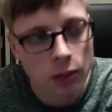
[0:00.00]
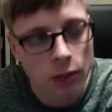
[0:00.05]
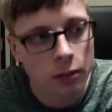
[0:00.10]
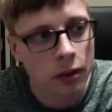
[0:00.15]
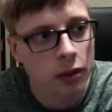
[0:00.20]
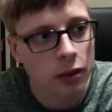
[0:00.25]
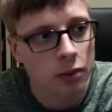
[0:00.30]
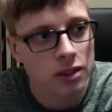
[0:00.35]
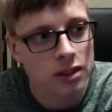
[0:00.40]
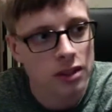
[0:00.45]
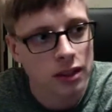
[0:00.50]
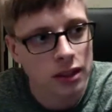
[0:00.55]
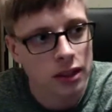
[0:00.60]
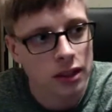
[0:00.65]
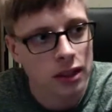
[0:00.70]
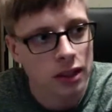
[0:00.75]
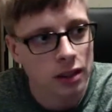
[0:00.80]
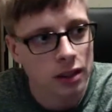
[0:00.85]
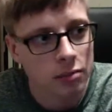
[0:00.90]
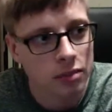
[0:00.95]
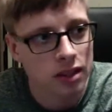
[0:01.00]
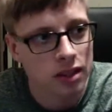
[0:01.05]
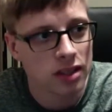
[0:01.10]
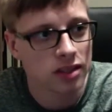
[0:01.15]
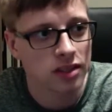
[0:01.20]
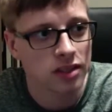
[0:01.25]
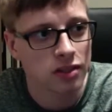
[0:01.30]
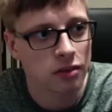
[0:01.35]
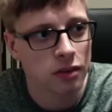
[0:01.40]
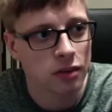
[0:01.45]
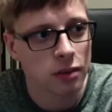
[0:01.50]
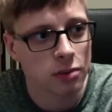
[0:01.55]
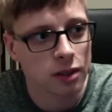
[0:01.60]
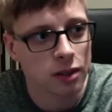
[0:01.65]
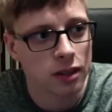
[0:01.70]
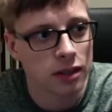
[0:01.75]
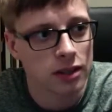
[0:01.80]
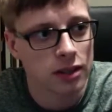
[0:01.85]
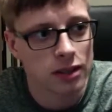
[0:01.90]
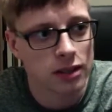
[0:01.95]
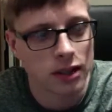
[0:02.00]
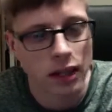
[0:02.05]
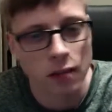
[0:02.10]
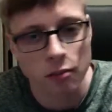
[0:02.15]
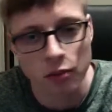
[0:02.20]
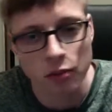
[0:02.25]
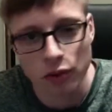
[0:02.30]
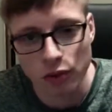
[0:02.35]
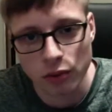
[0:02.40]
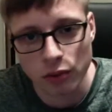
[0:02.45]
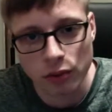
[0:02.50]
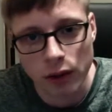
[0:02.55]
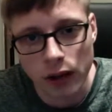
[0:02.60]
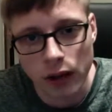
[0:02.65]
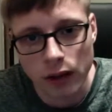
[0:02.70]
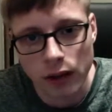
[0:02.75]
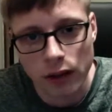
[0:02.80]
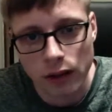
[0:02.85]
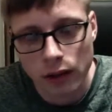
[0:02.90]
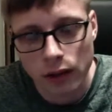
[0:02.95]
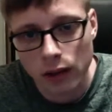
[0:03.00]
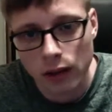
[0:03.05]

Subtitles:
But I wasn't going to get a PS3 because it had Blu-ray.